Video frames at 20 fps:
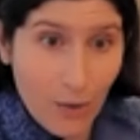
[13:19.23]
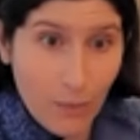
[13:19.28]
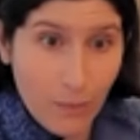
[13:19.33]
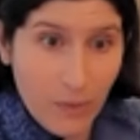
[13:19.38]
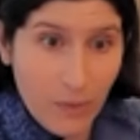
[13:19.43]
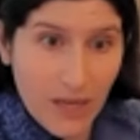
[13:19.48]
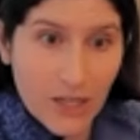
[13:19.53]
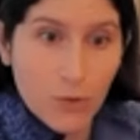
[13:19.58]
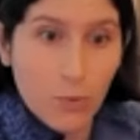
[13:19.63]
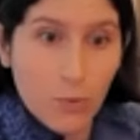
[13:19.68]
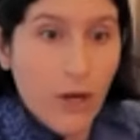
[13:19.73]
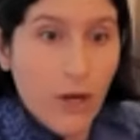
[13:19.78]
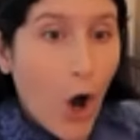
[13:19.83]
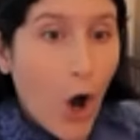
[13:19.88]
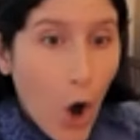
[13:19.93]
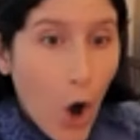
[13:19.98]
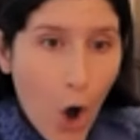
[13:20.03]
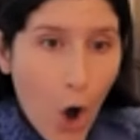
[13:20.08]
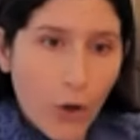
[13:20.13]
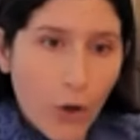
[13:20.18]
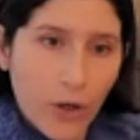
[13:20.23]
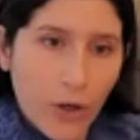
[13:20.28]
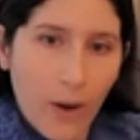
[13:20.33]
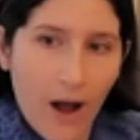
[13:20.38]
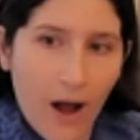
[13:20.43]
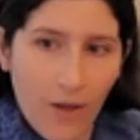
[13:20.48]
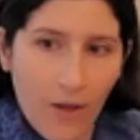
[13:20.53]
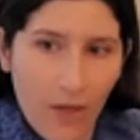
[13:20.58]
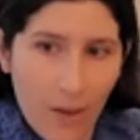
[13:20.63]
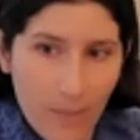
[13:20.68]
Because we all know
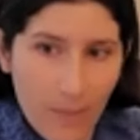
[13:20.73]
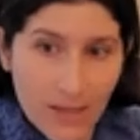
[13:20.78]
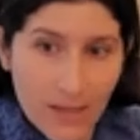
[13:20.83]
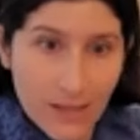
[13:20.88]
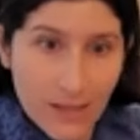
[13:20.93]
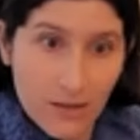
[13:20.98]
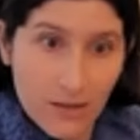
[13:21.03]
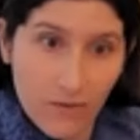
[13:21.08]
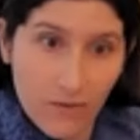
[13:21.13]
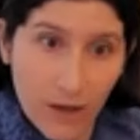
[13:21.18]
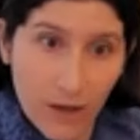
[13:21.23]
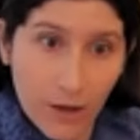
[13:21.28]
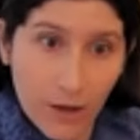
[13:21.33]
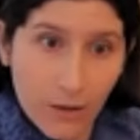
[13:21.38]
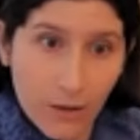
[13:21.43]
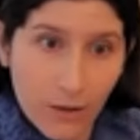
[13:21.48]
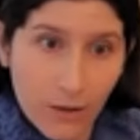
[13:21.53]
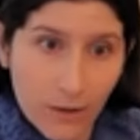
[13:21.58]
how that makes us feel.